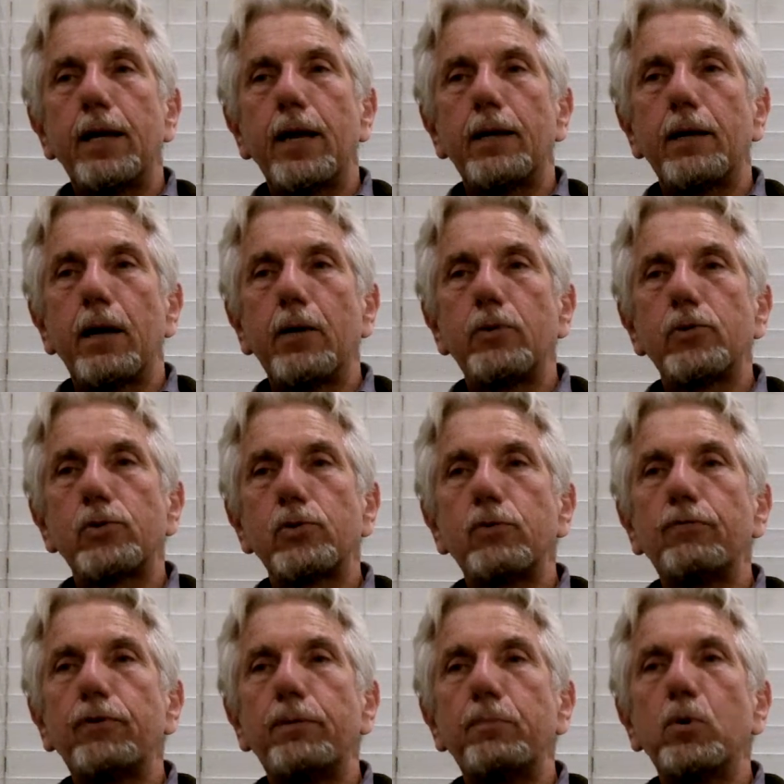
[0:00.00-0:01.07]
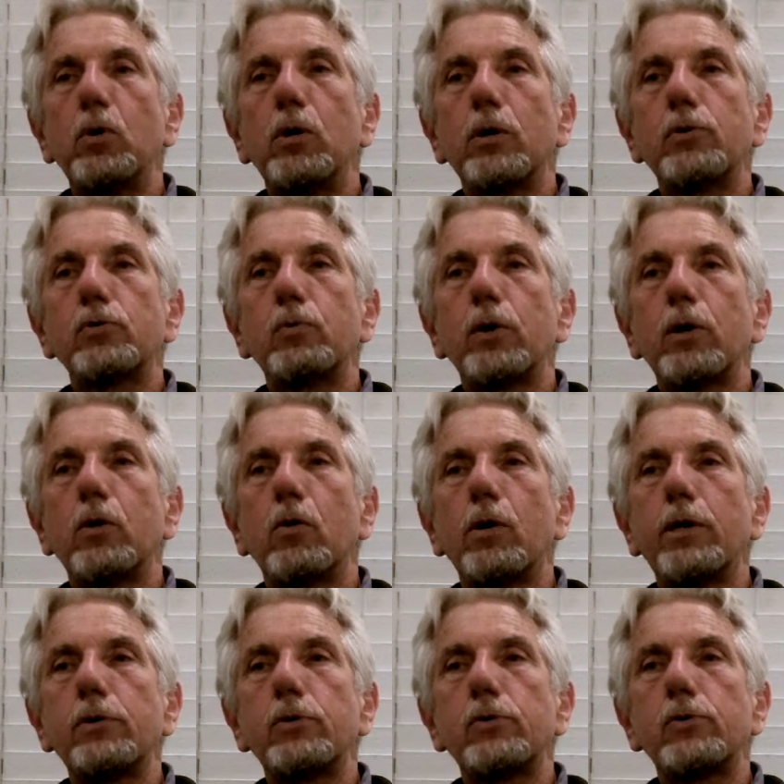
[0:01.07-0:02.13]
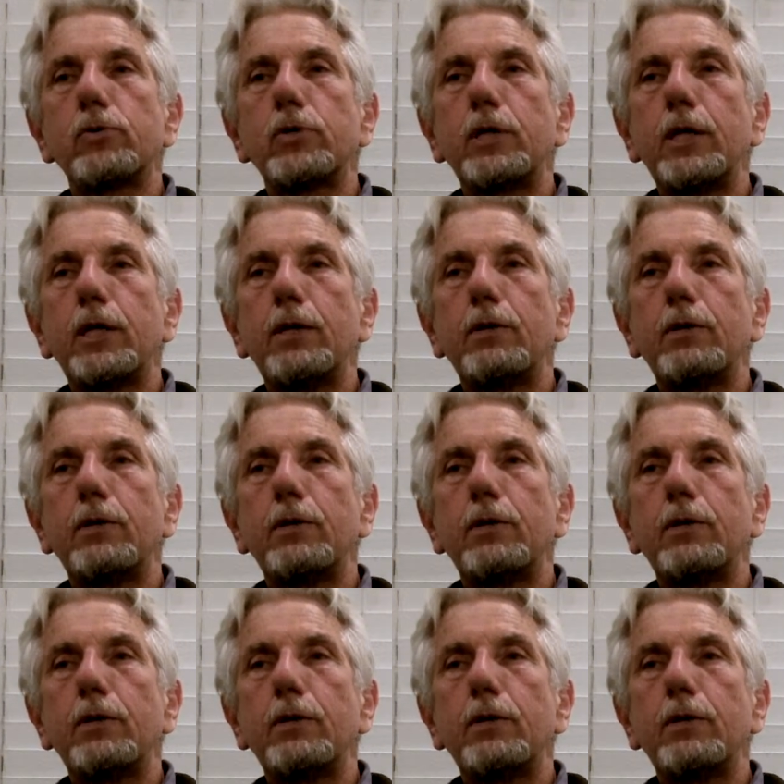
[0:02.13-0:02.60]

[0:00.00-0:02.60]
and other Sufi books, we are going to see